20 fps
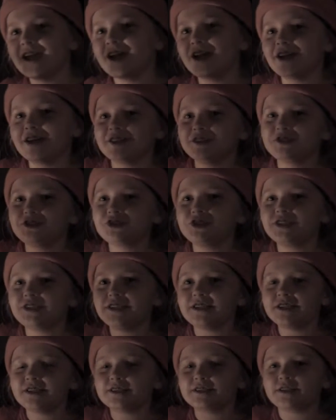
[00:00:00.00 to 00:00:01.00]
and
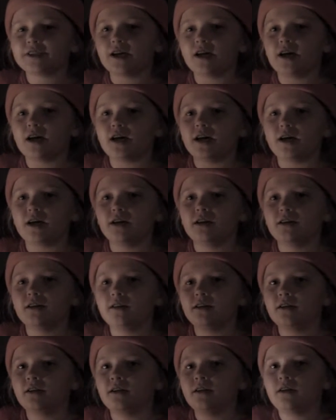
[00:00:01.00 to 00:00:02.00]
she is a
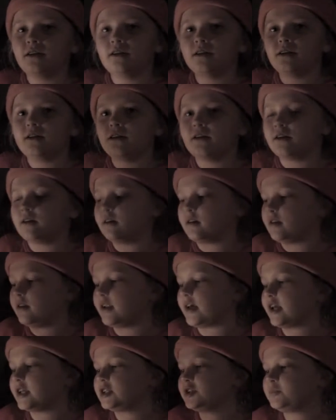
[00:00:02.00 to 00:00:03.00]

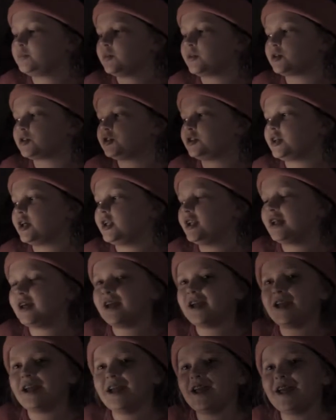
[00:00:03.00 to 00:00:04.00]
nice person,
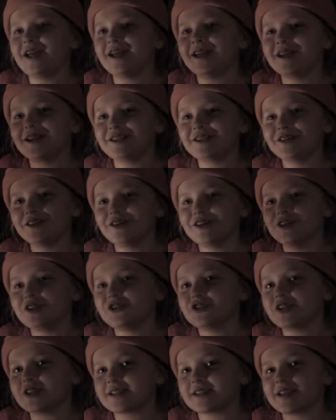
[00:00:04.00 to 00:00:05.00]
and
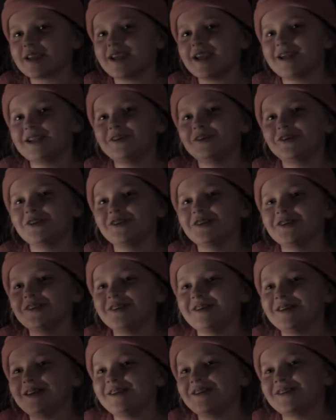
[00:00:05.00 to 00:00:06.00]
she has a candle
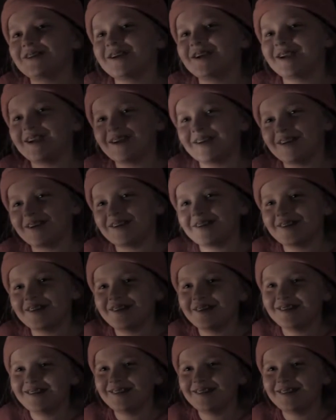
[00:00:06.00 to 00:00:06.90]
in her hair.